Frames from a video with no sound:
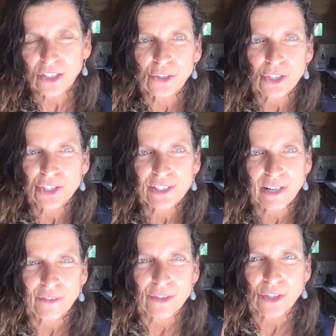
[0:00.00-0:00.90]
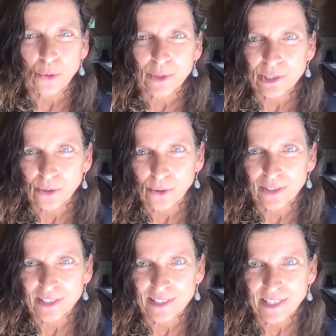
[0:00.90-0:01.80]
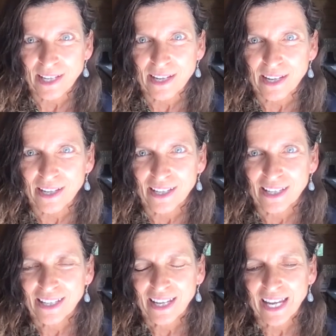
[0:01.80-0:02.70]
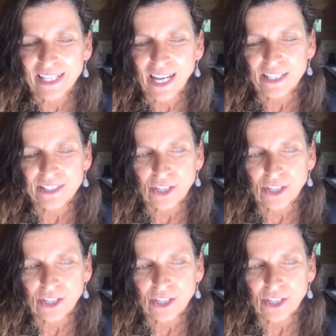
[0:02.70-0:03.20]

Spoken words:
you just never know what's going to stick. And I